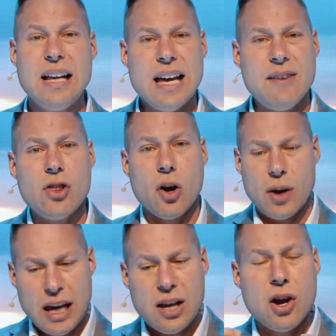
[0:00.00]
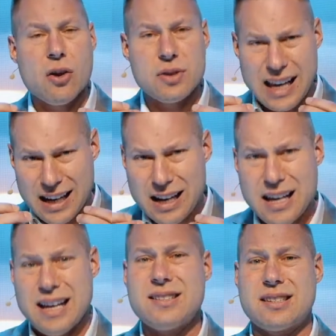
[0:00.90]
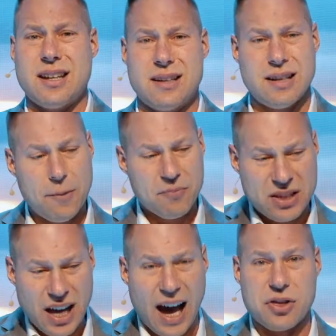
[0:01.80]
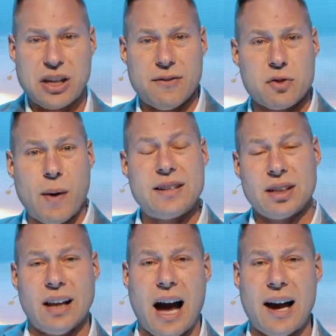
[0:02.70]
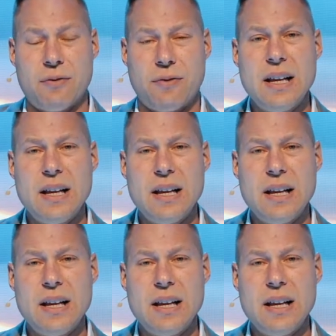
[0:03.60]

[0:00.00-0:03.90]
even though he knows in an instant death gives way to life,